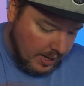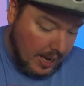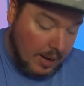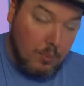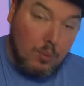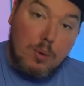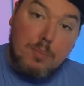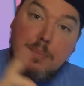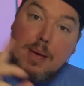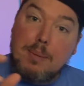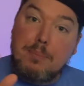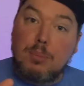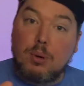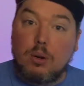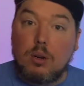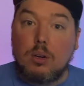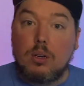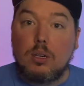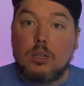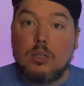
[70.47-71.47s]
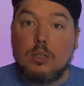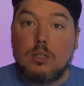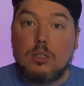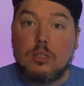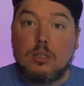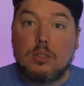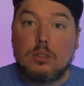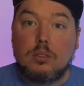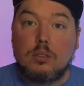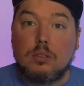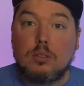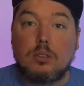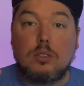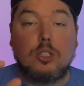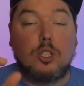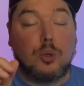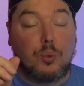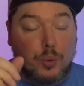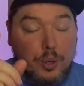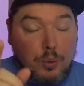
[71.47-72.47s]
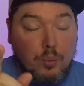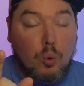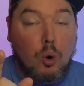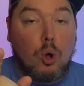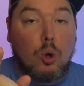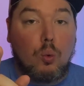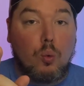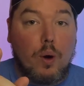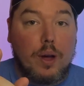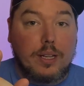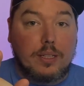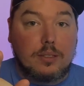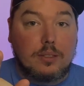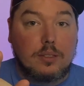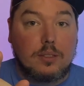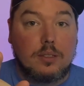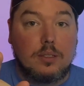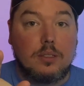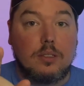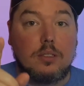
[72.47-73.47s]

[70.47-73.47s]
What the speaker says: And remember, you re-roll ones.